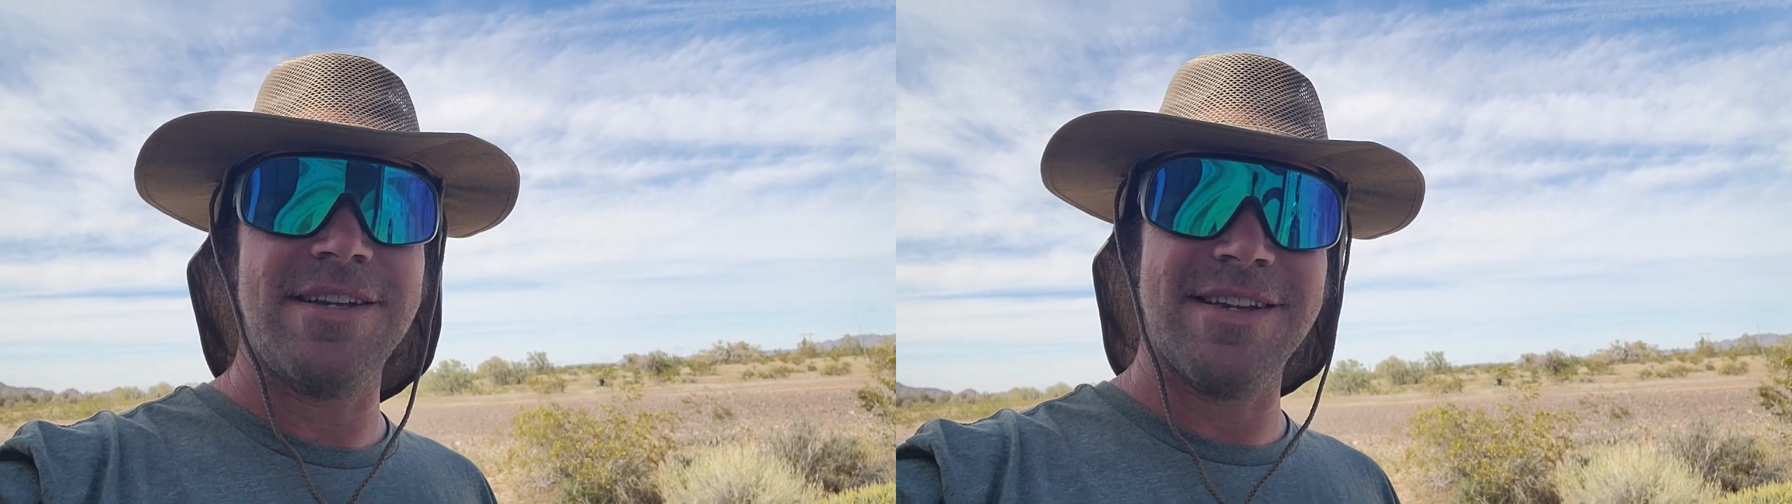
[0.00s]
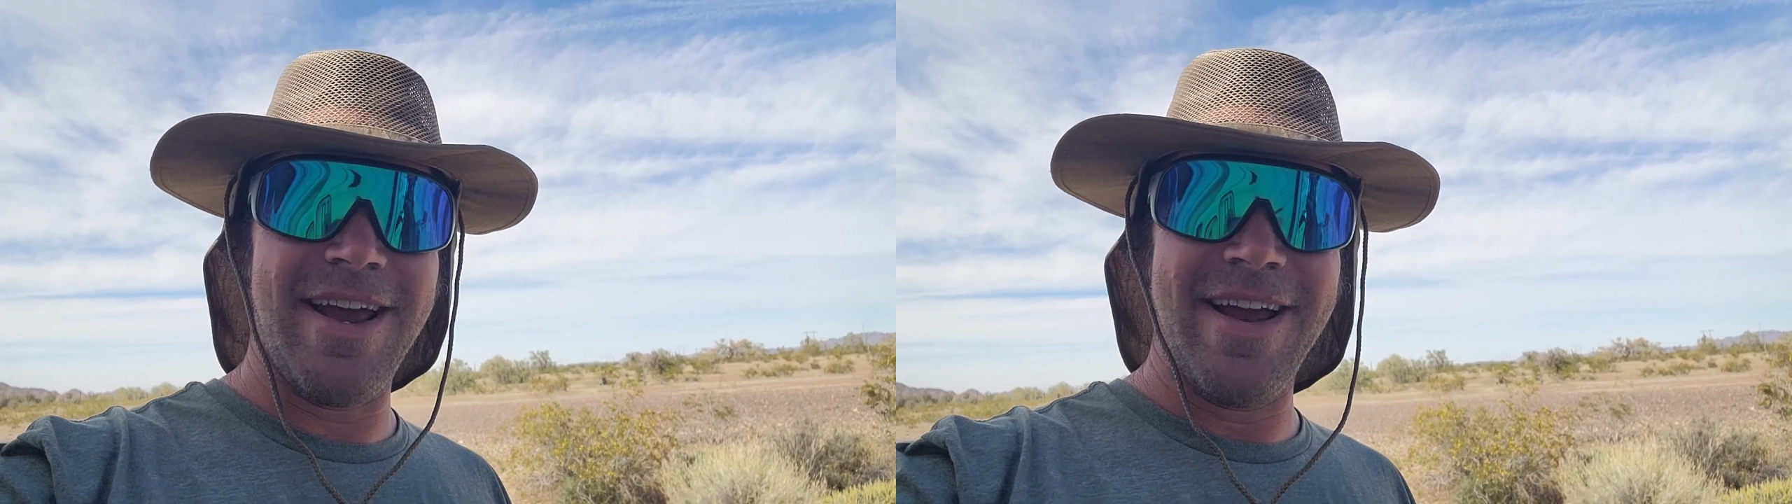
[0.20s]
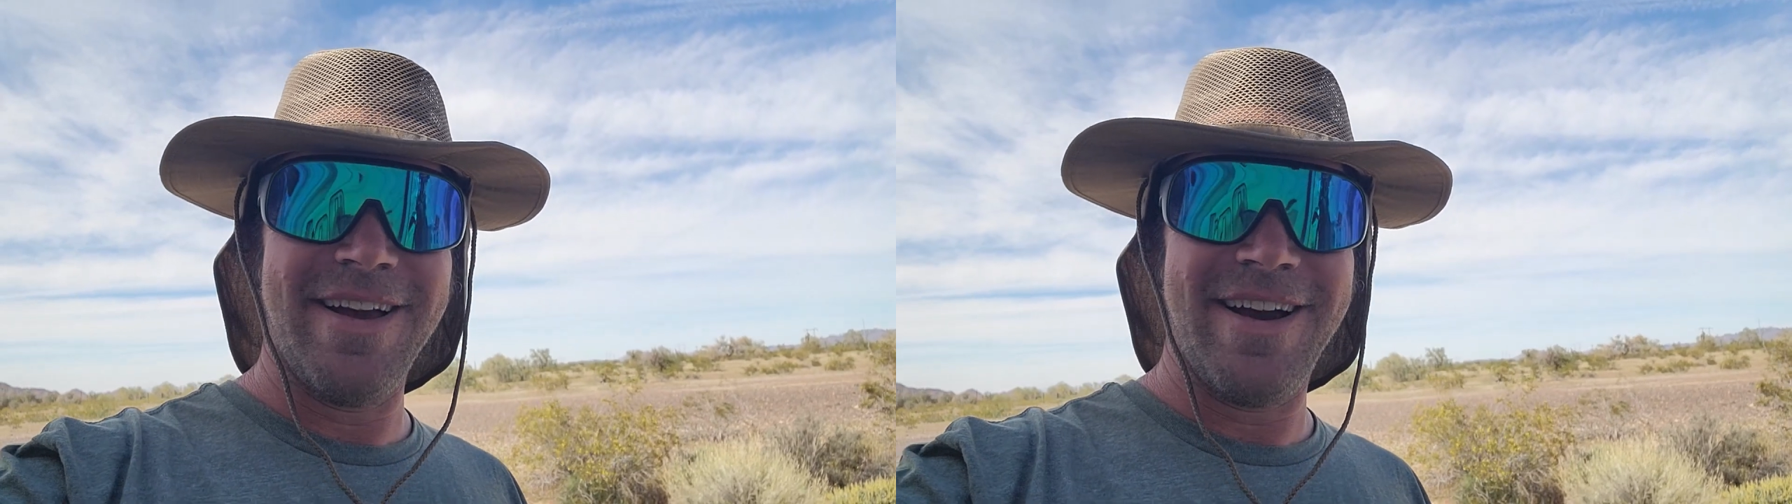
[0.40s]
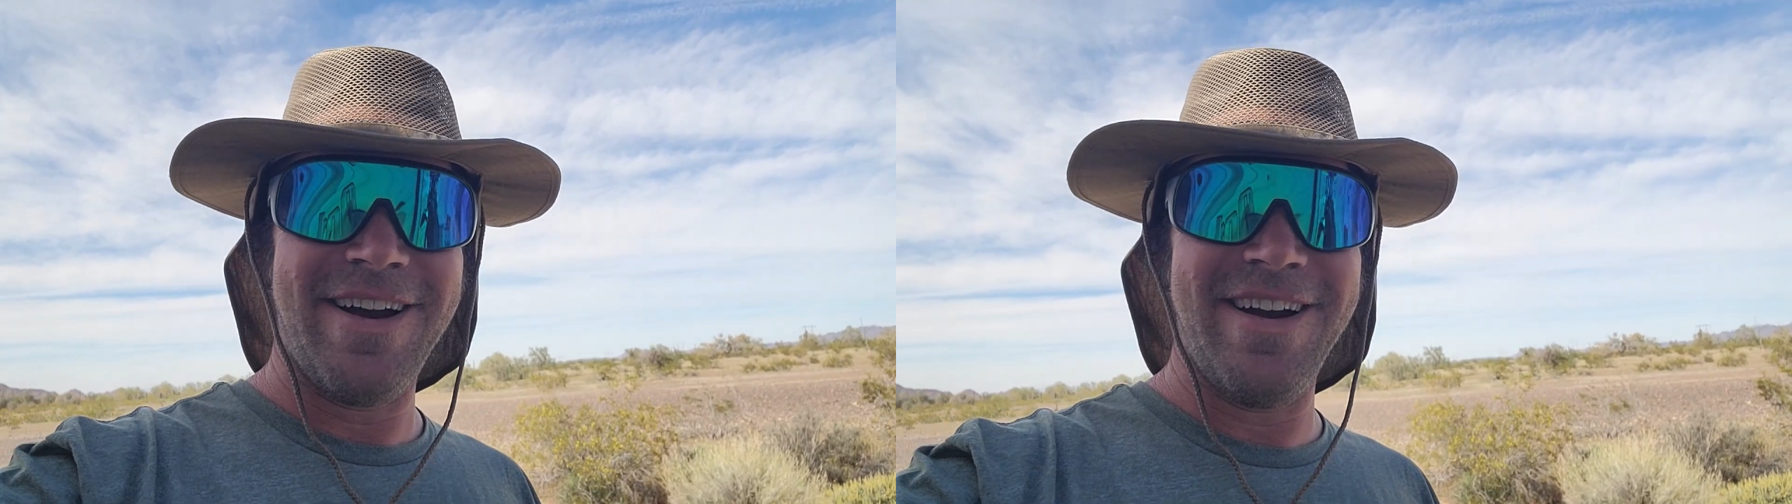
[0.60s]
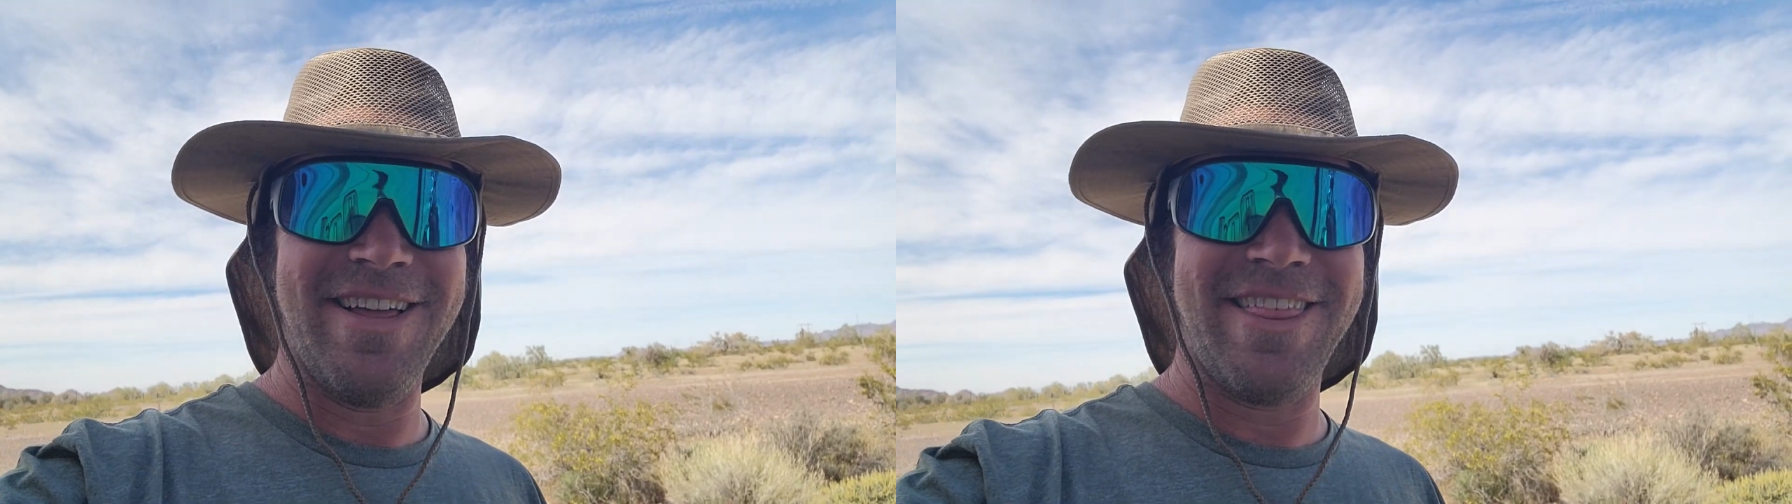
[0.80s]
day. All
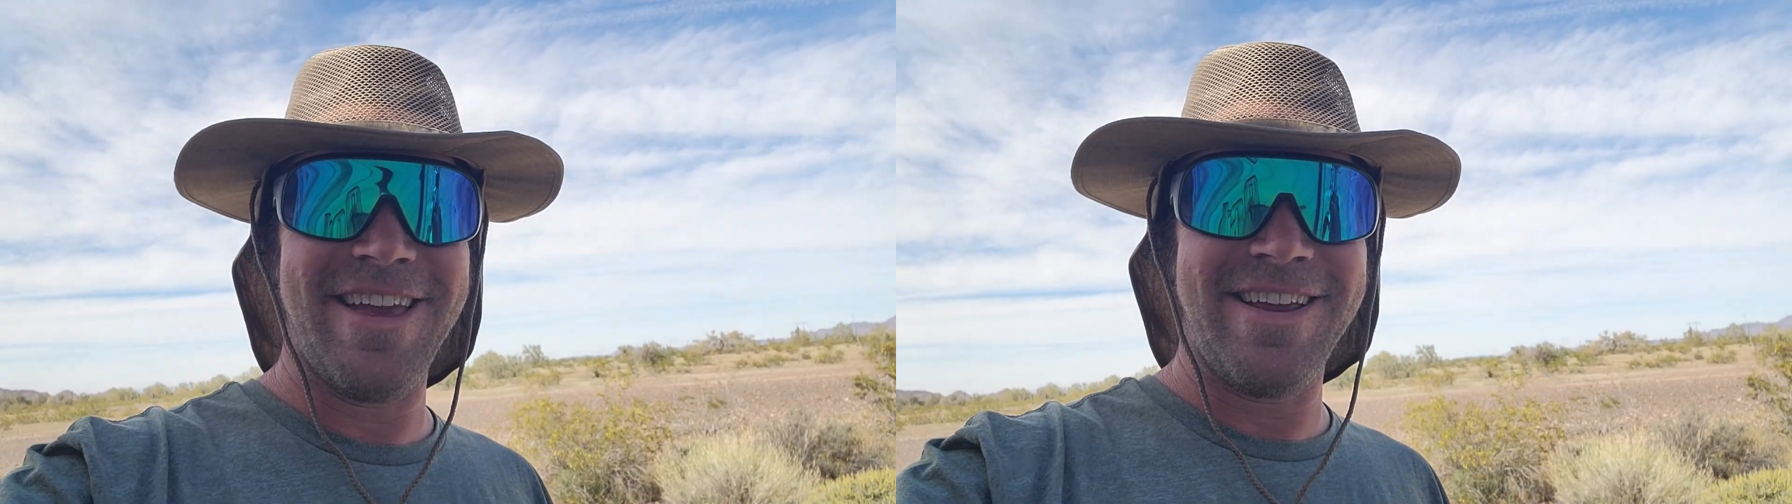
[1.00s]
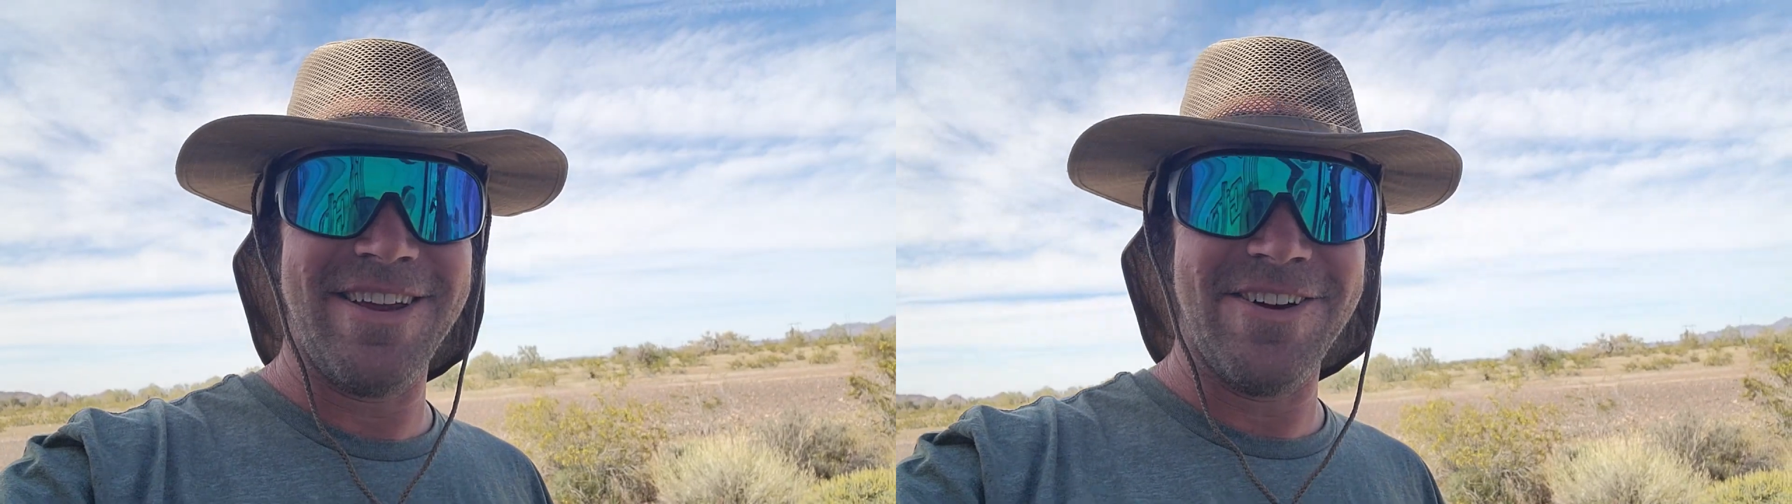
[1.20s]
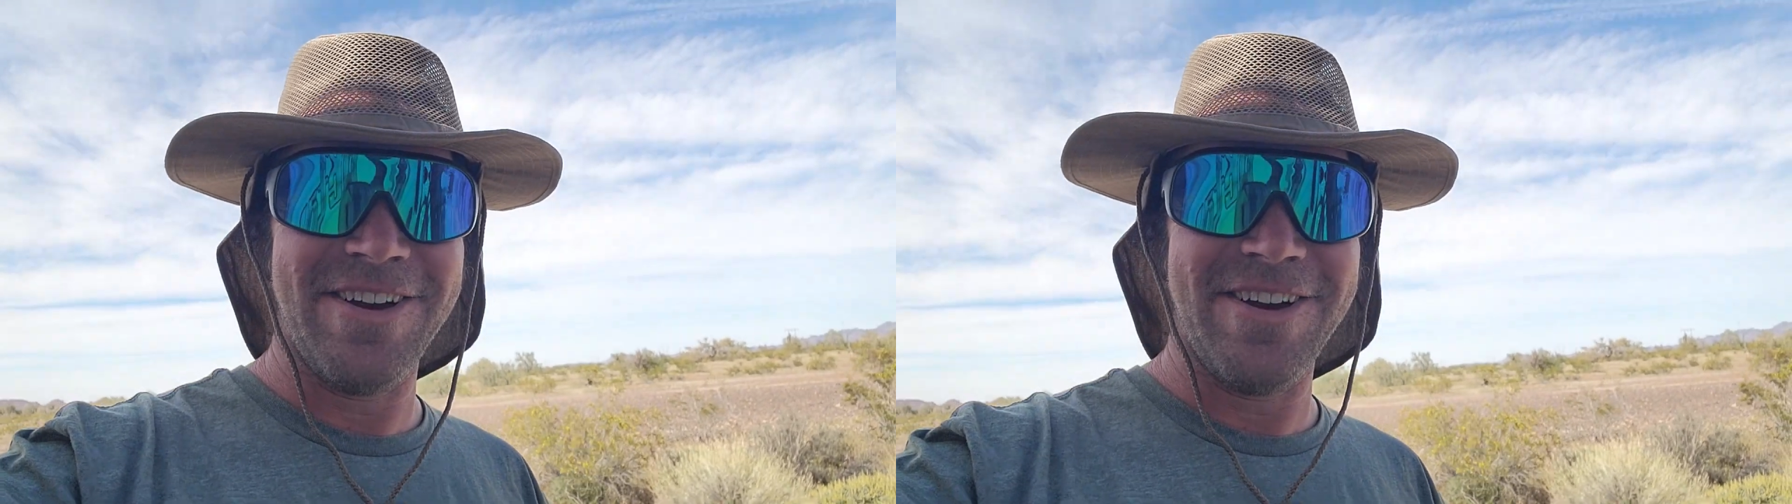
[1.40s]
right, thank you.